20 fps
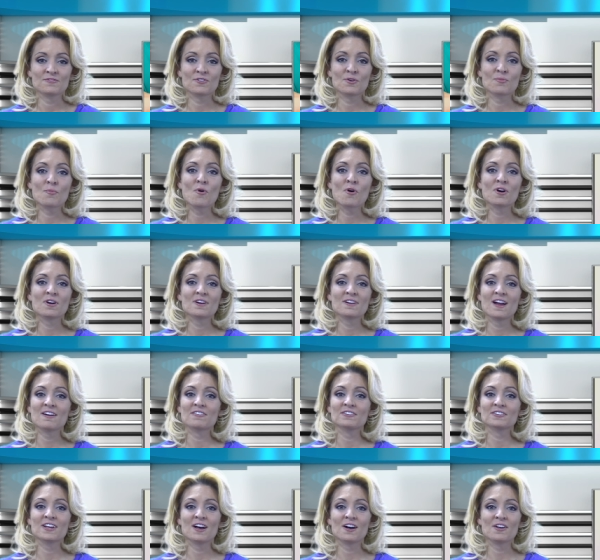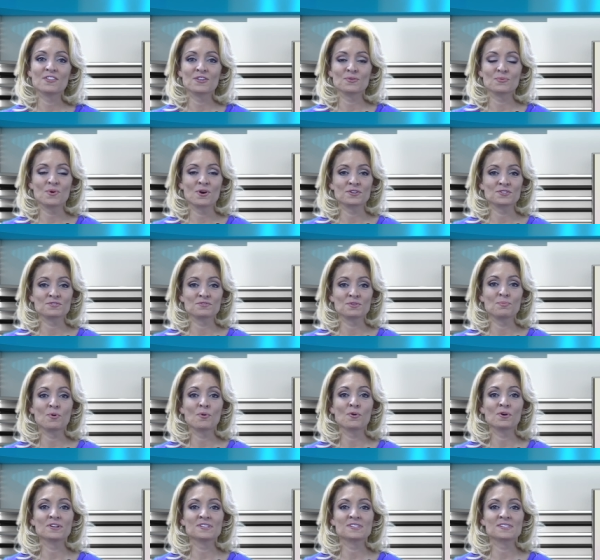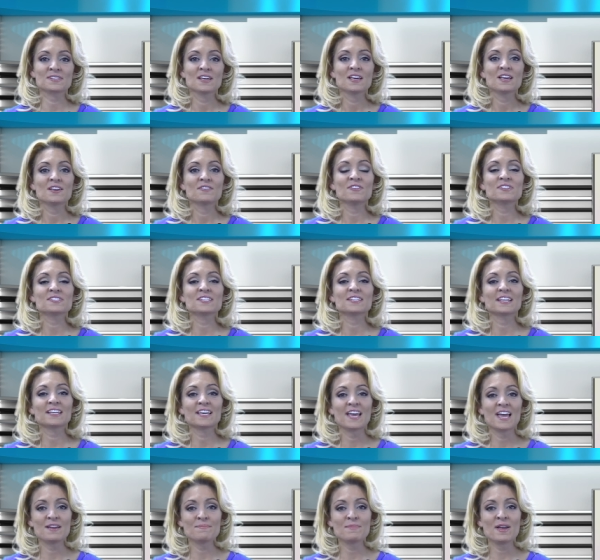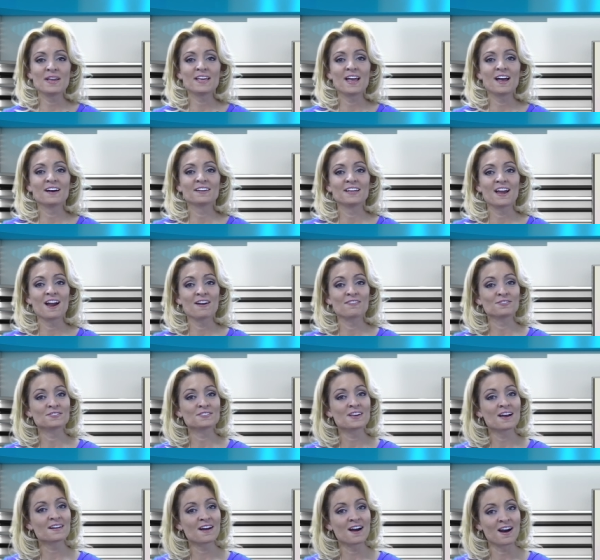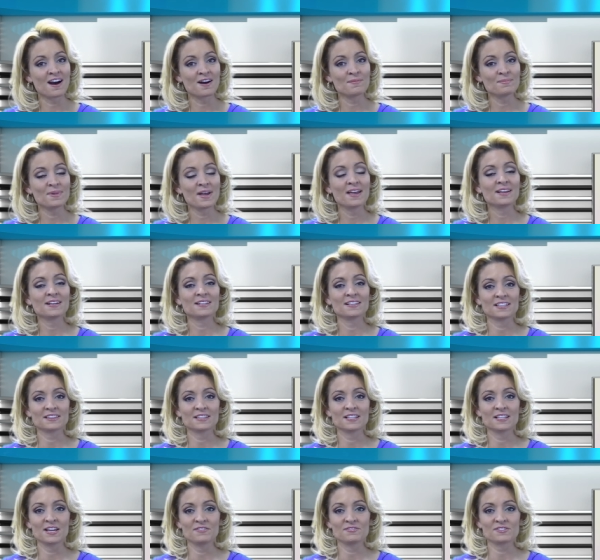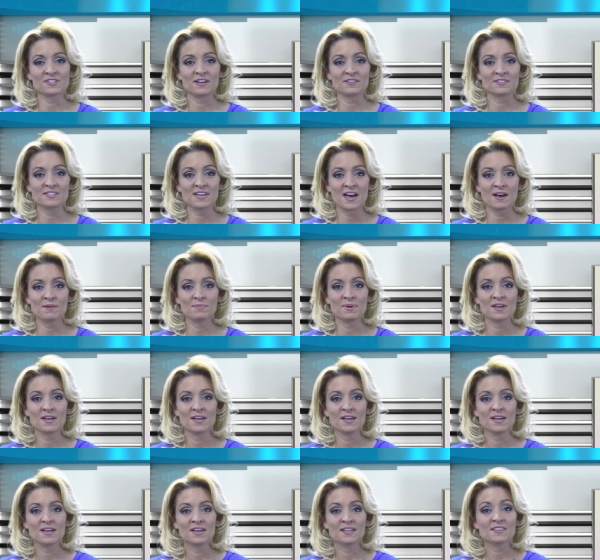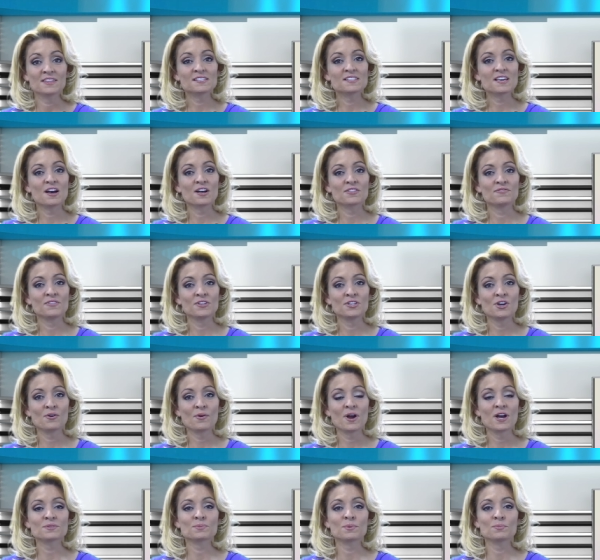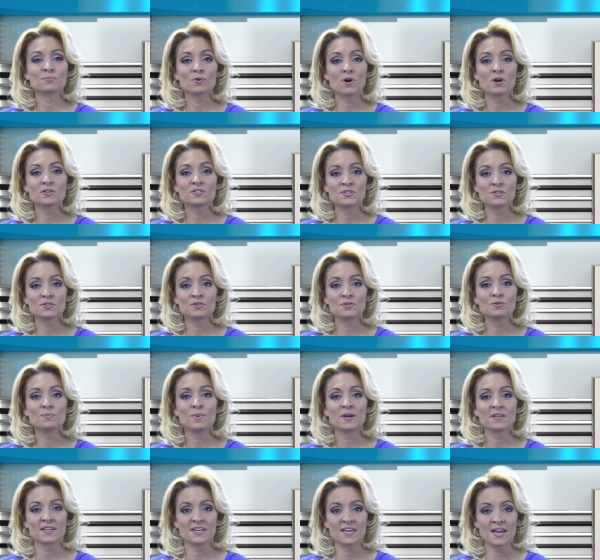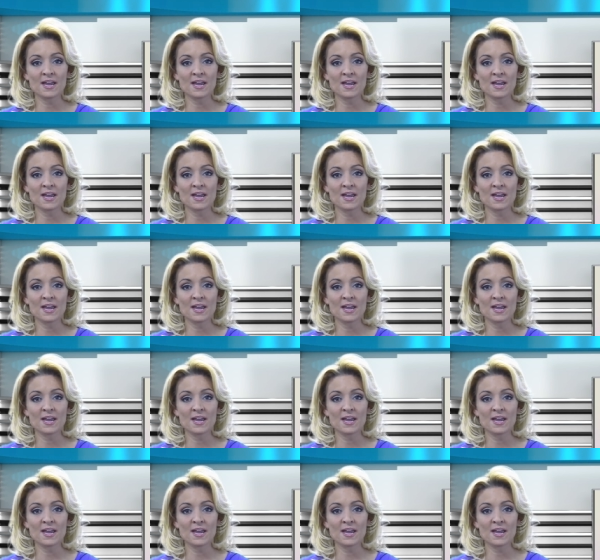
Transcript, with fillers: For more Herald Health and Wellness reports, visit the Cape May County Herald dot com and click the Lifestyle tab. This health video has been brought to you by the